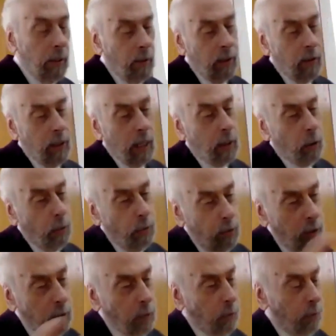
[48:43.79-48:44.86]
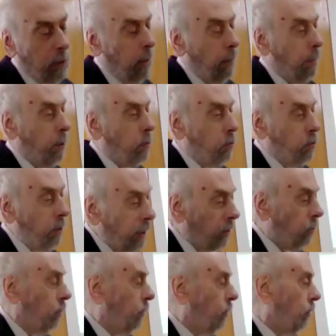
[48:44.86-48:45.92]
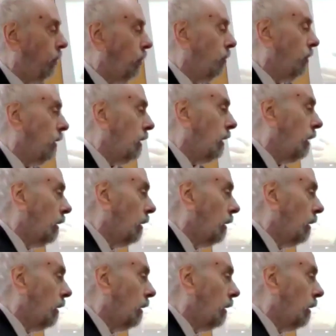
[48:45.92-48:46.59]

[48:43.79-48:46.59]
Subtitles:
that they are continuously projections from the